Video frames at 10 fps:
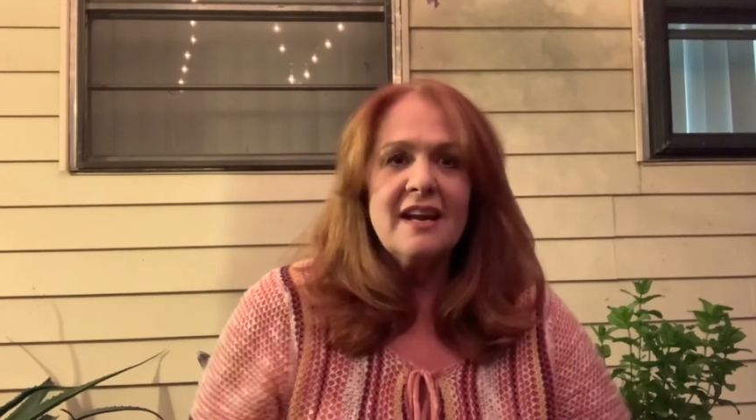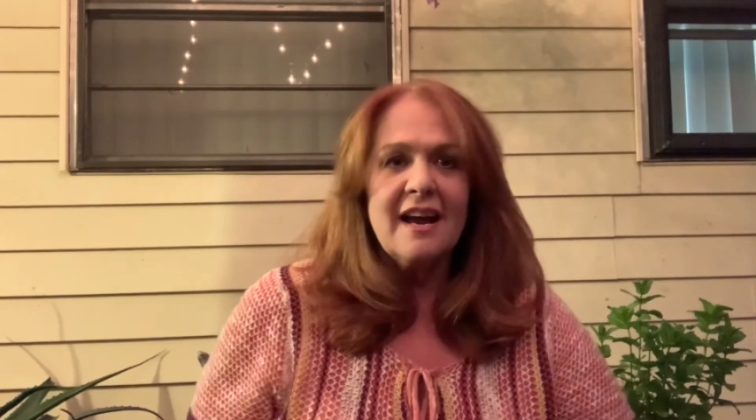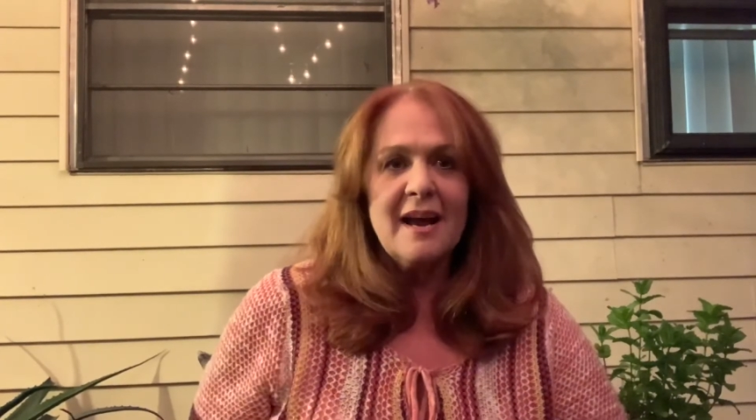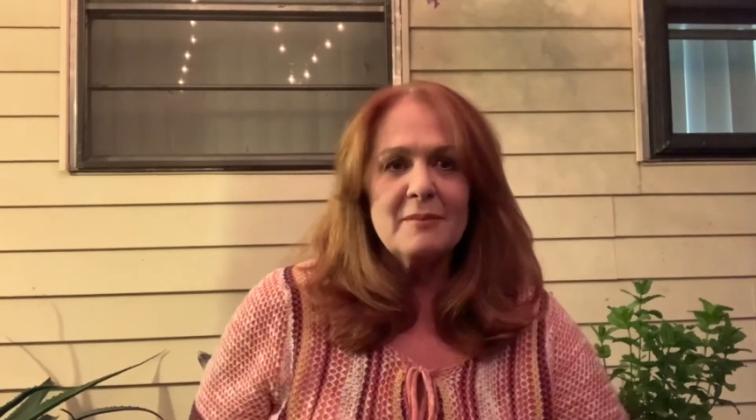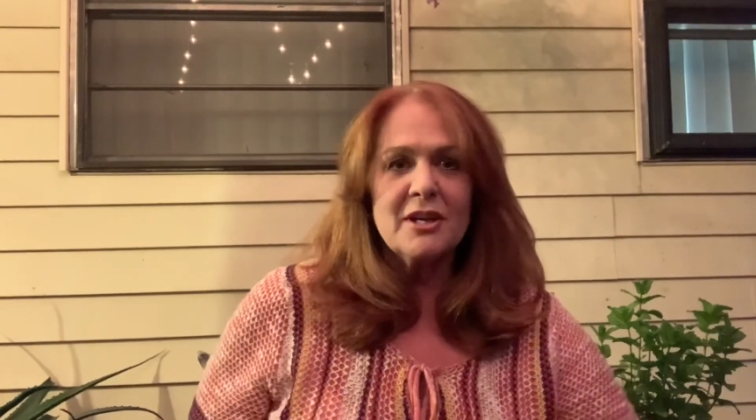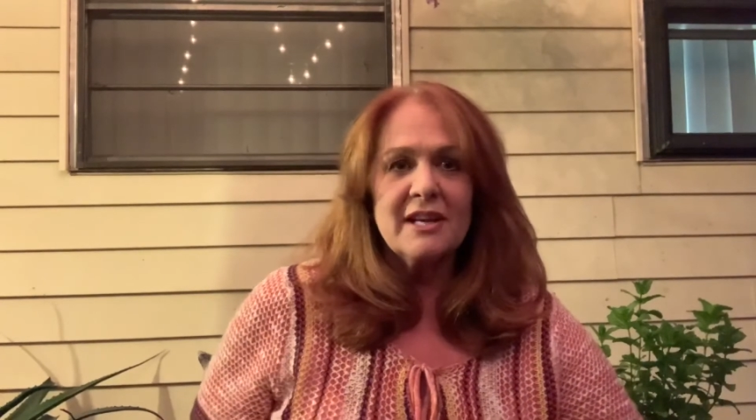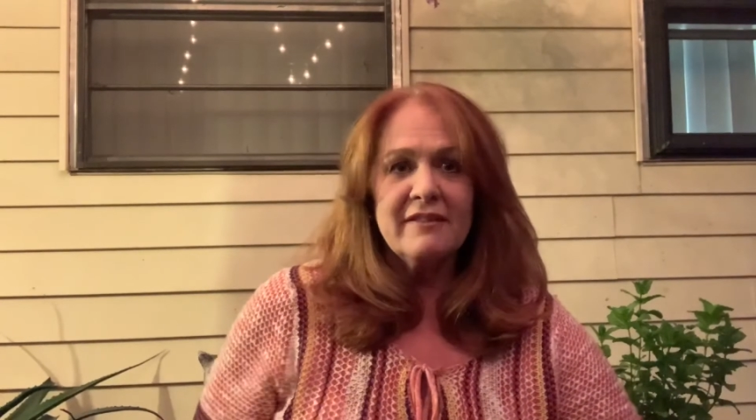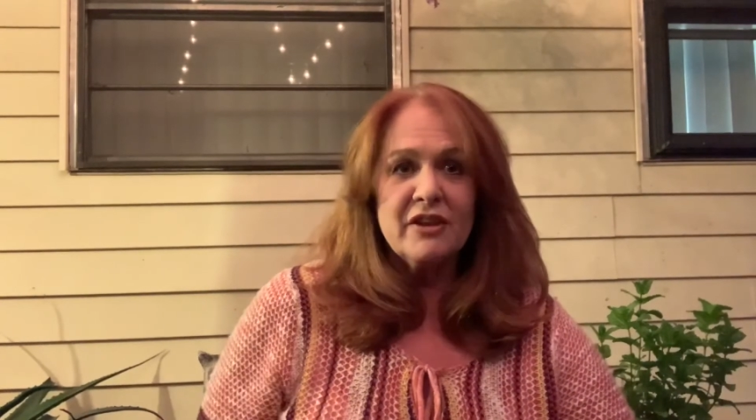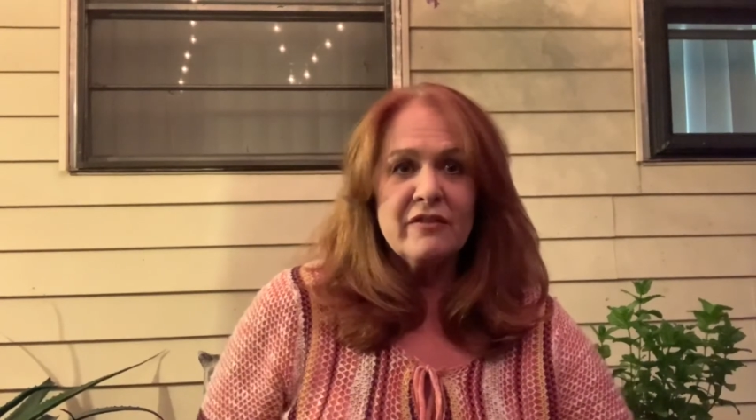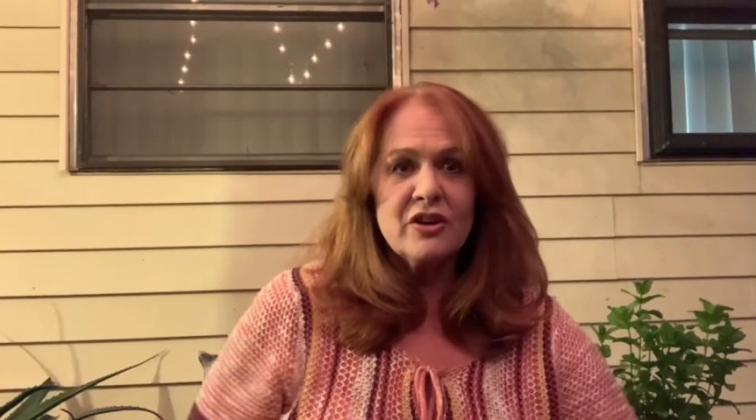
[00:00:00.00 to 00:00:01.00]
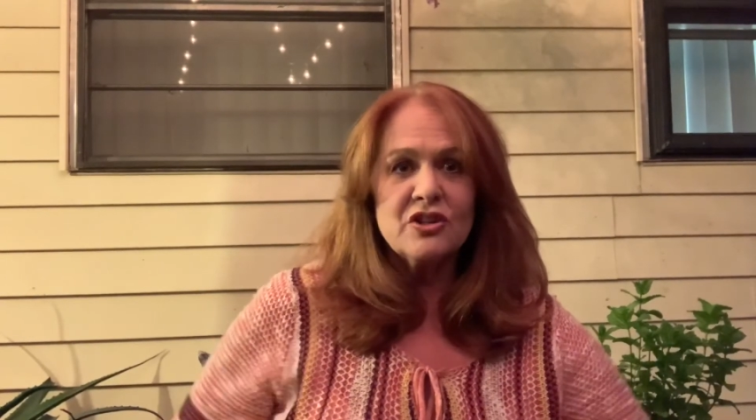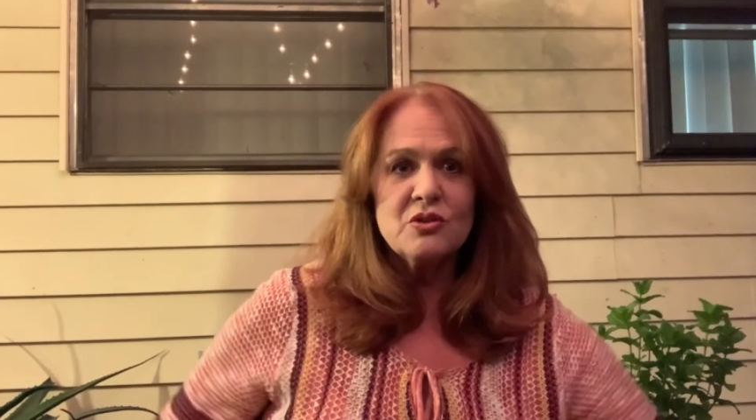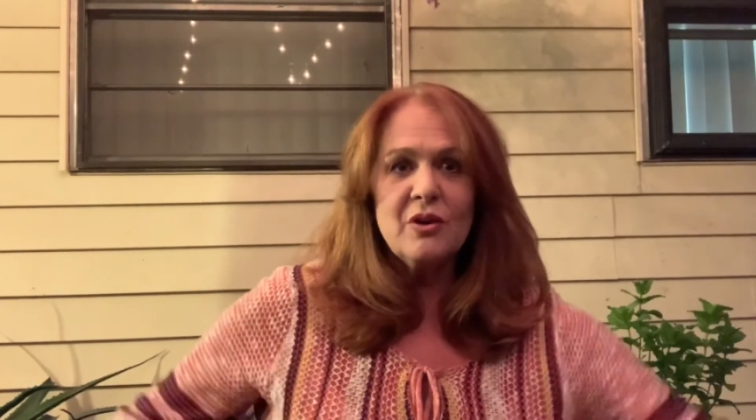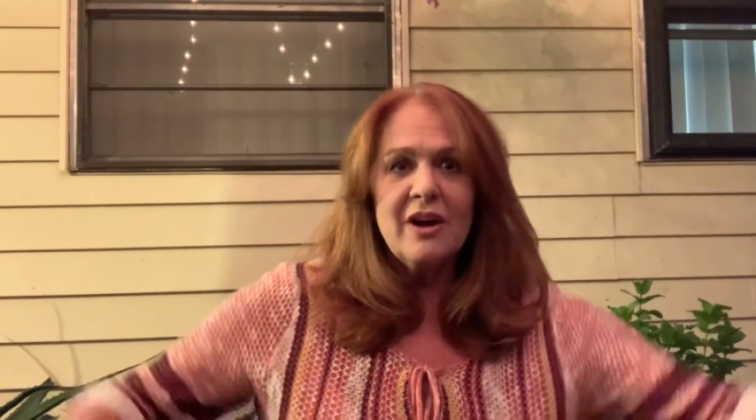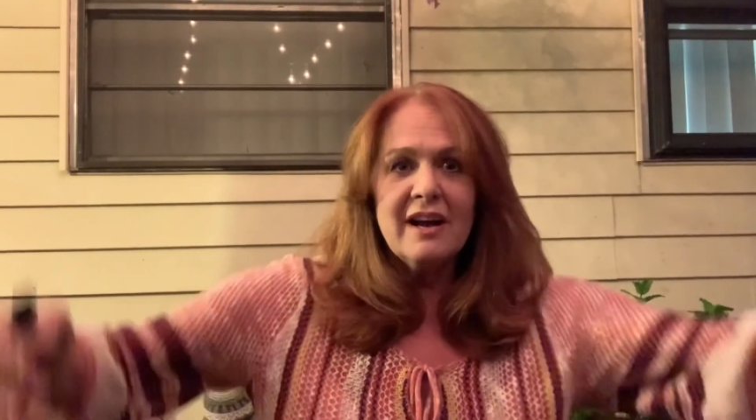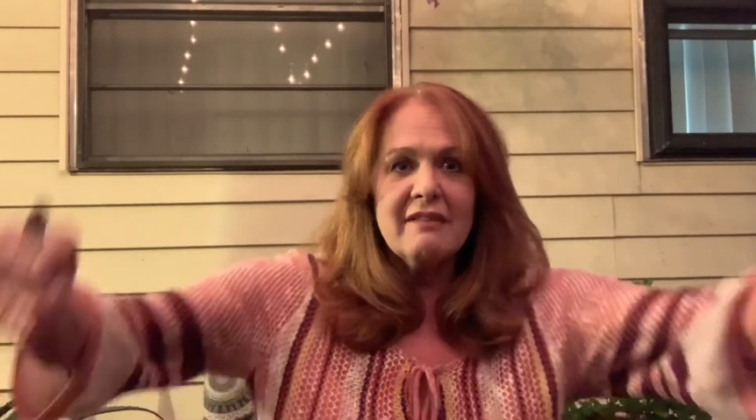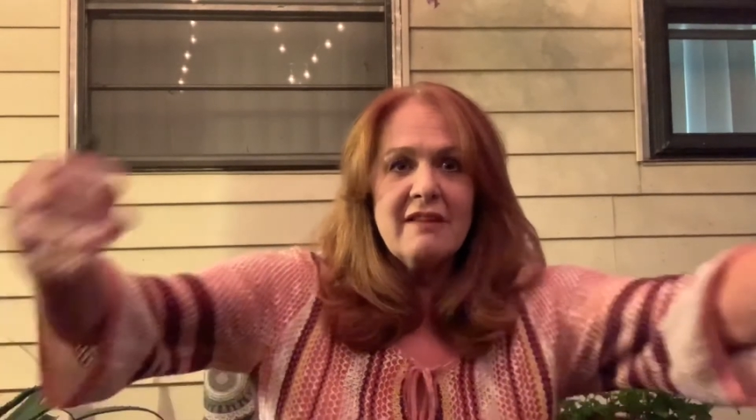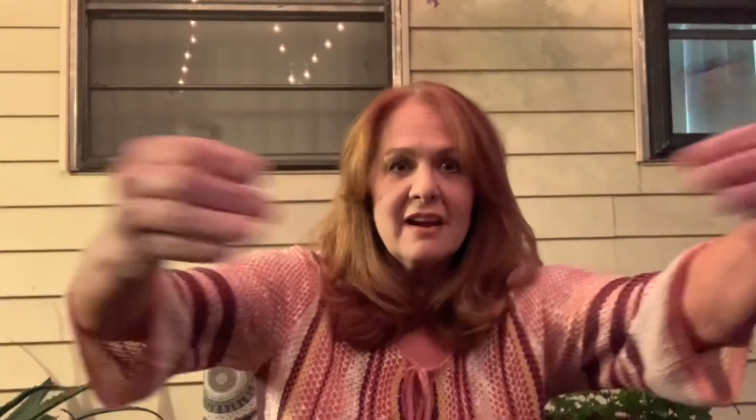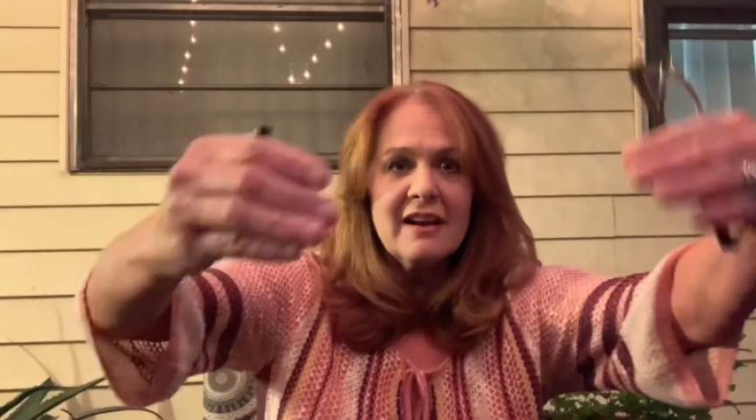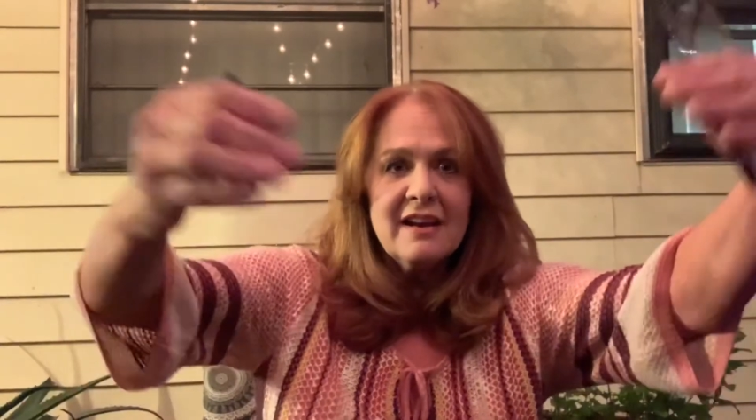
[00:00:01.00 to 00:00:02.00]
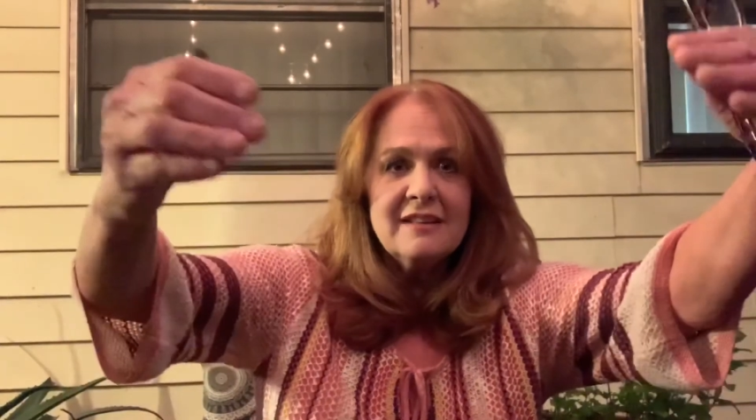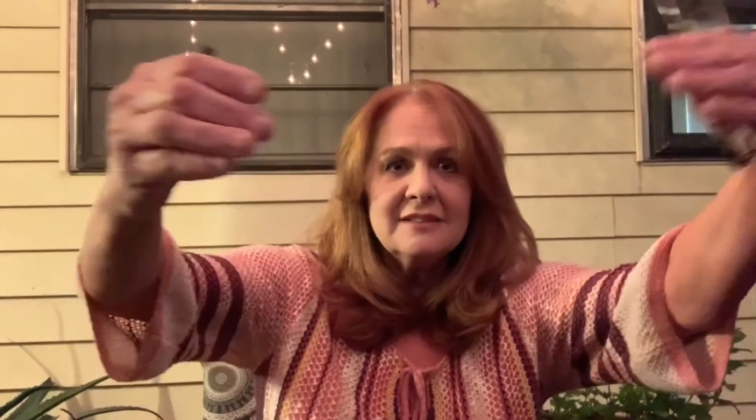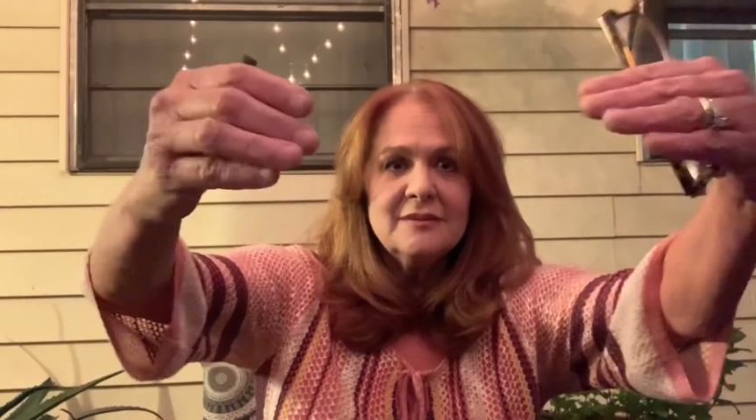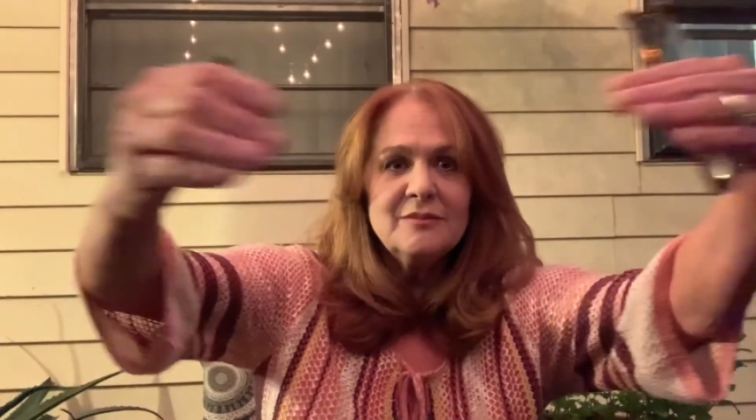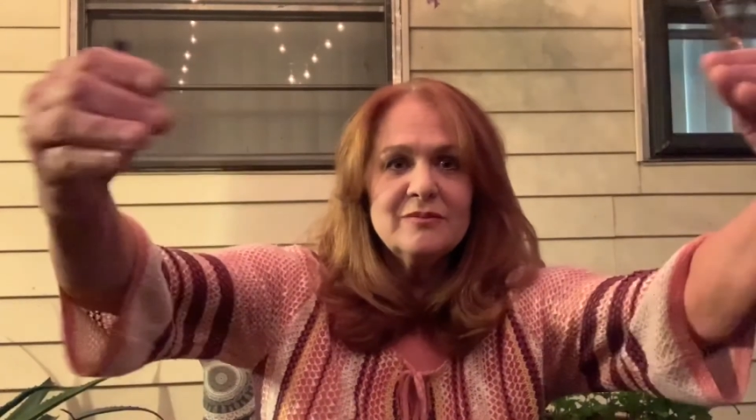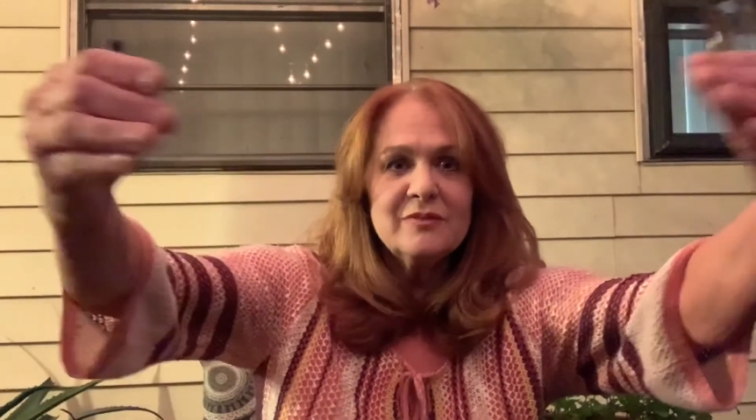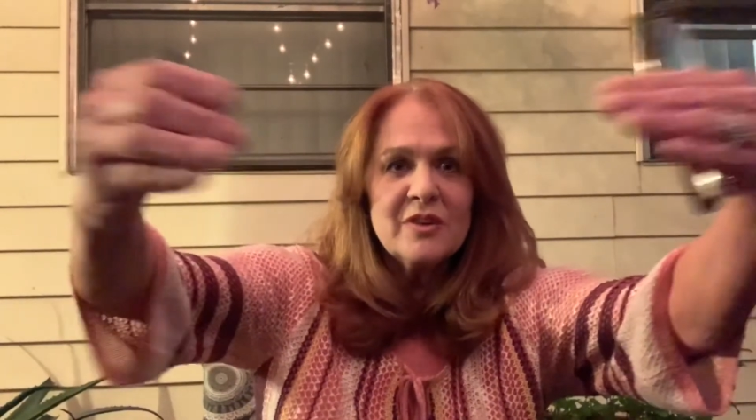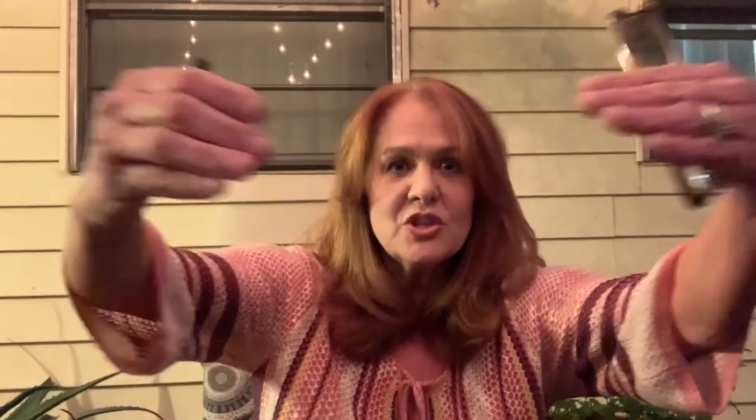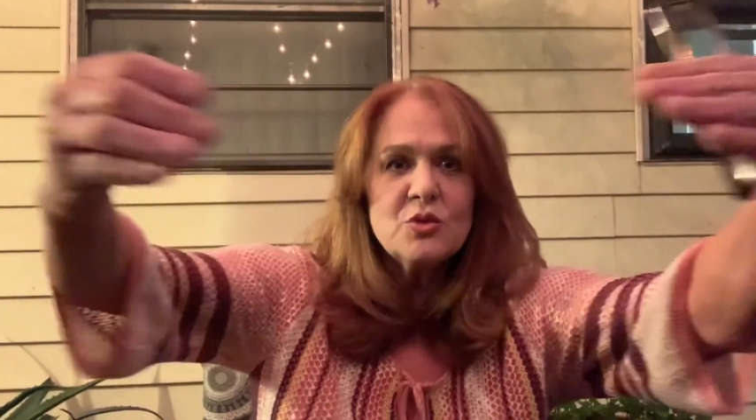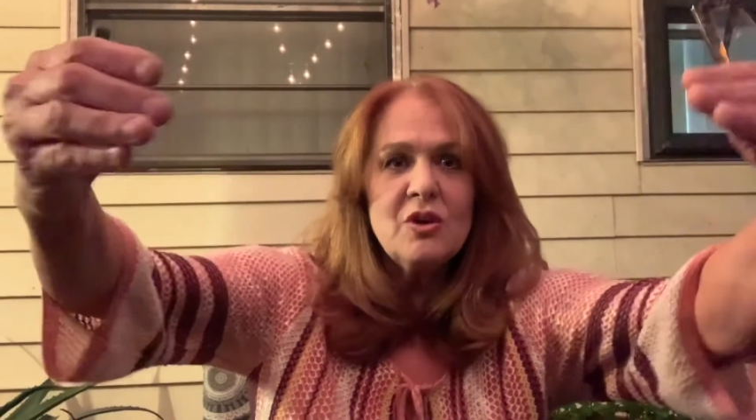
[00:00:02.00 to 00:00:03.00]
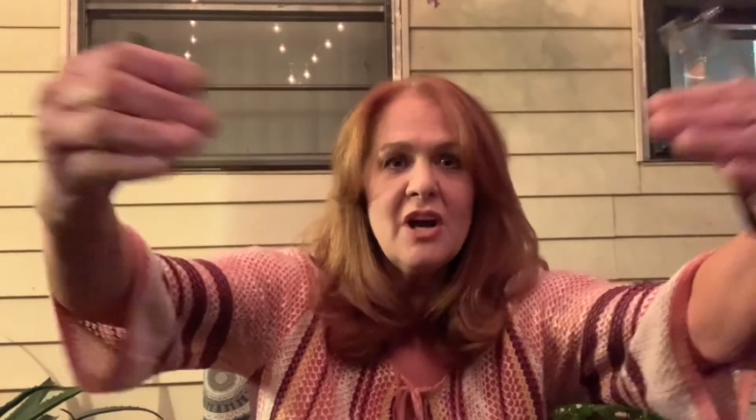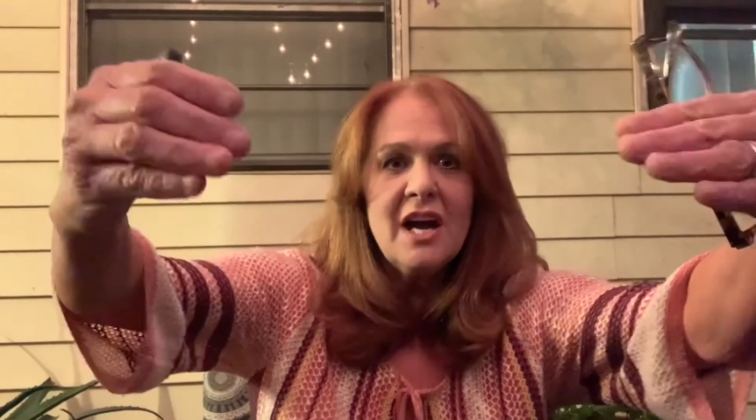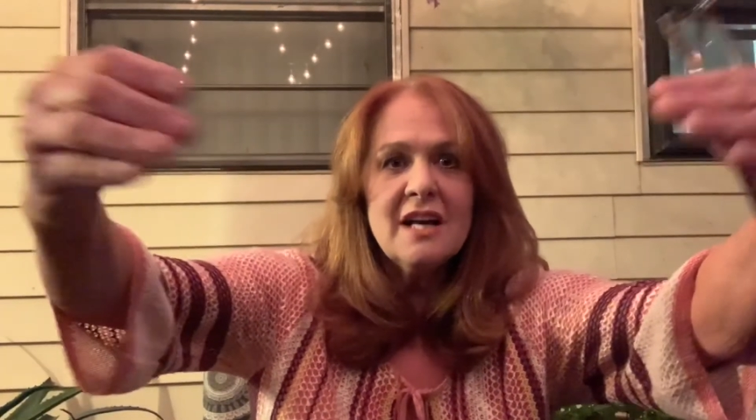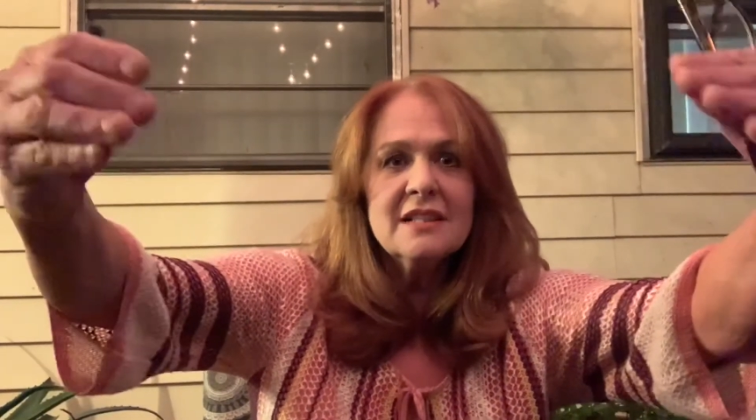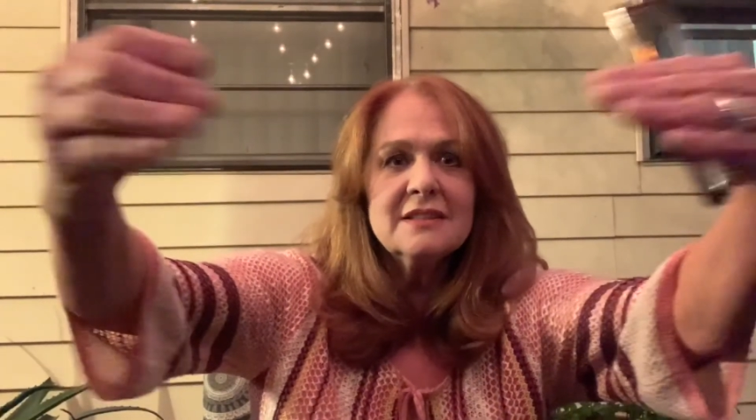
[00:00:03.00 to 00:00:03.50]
I'm gonna give you a virtual hug right now. Virtual hug.